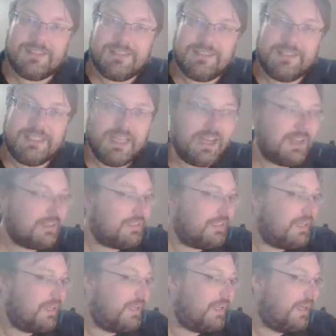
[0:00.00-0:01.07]
young
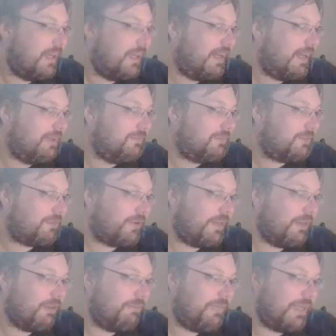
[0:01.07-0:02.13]

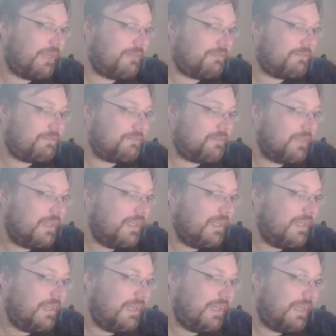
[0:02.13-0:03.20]
Creole men
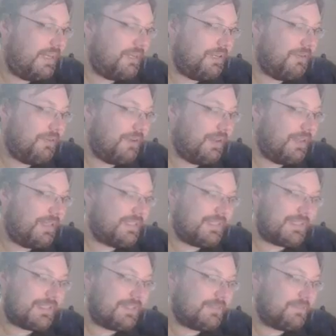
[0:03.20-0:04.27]
in New
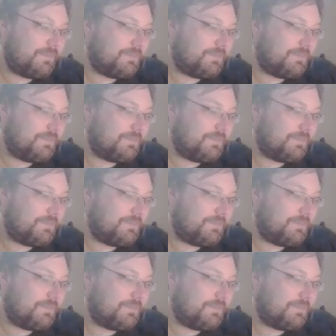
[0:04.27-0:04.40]
Orleans.